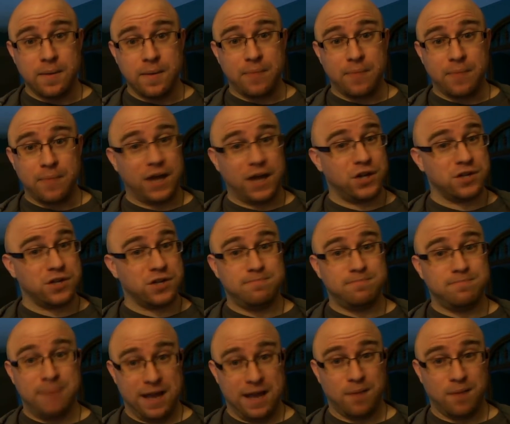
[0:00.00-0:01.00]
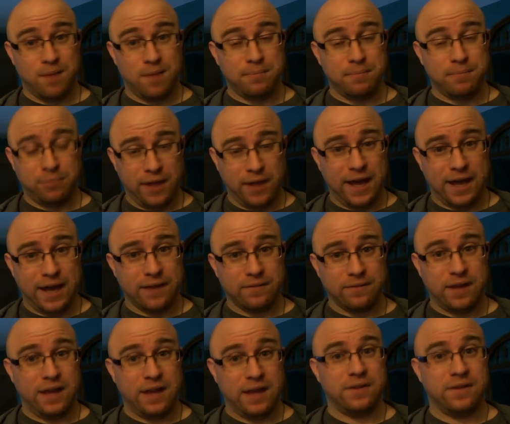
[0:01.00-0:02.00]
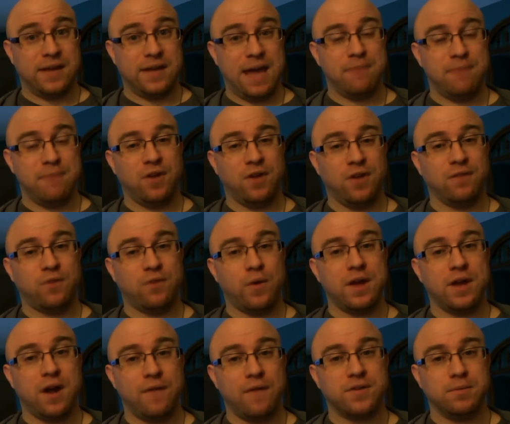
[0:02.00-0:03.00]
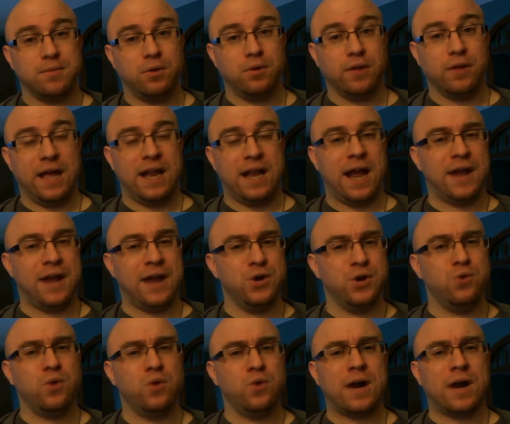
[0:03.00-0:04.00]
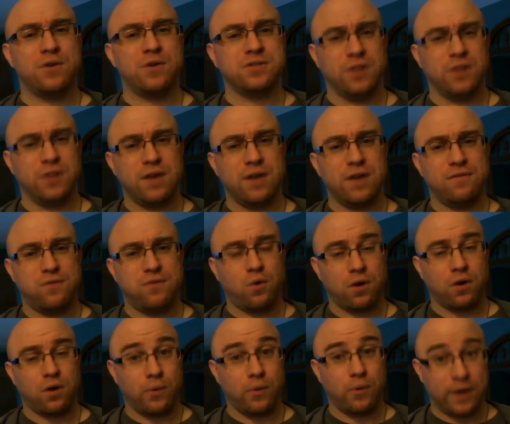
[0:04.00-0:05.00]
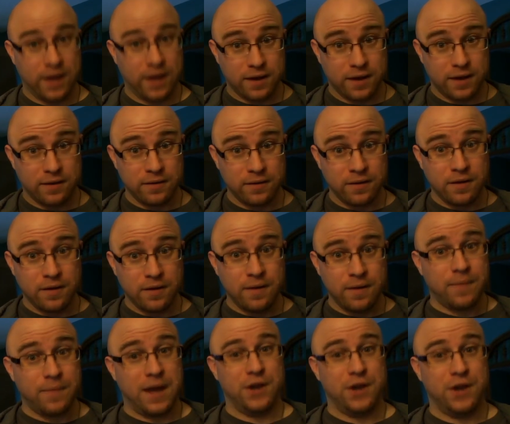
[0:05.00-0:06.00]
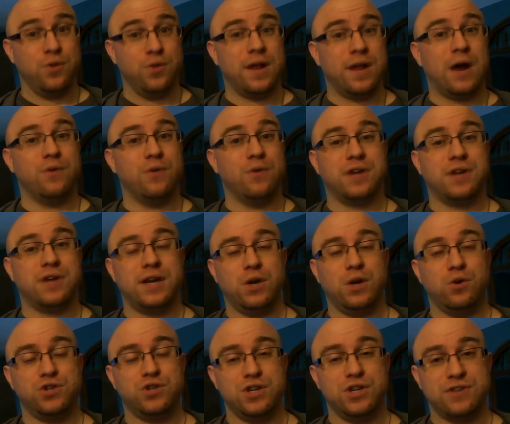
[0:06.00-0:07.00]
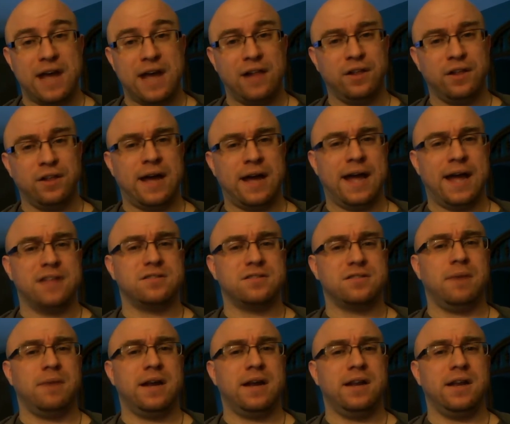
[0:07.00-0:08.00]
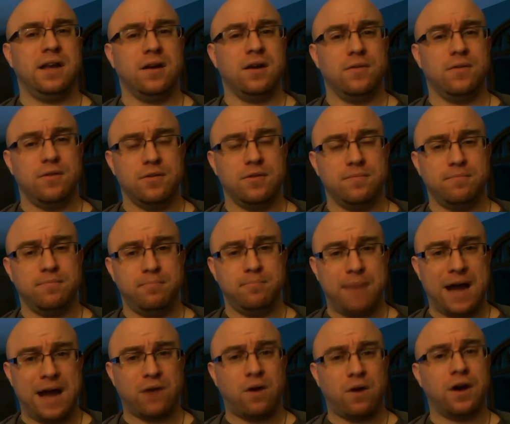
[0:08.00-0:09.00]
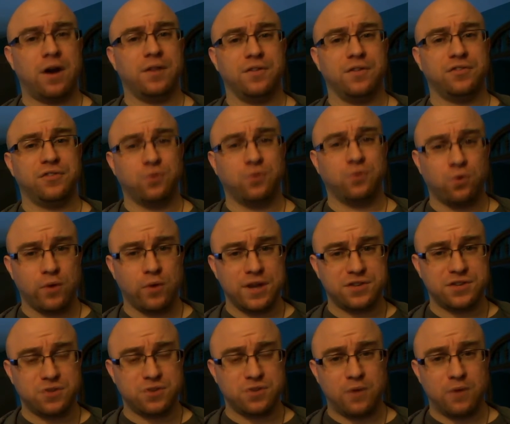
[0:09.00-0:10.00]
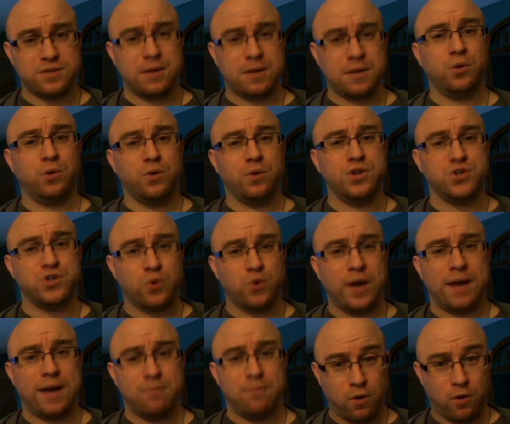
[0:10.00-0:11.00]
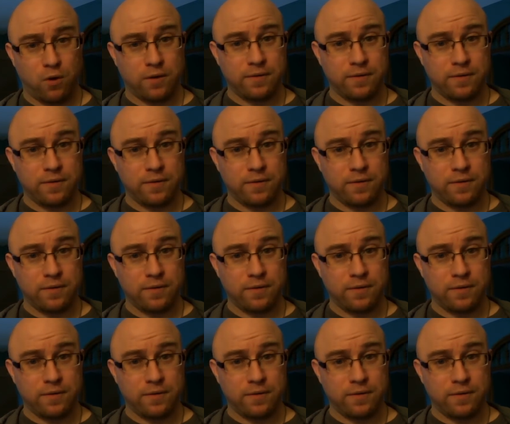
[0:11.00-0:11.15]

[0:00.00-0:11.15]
I could just pick up and play, and the game felt very comfortable, and I knew what I was looking for going in. I knew that I was on Yoshi's Island, I had some idea of the background and the story, so I was able to enjoy it more.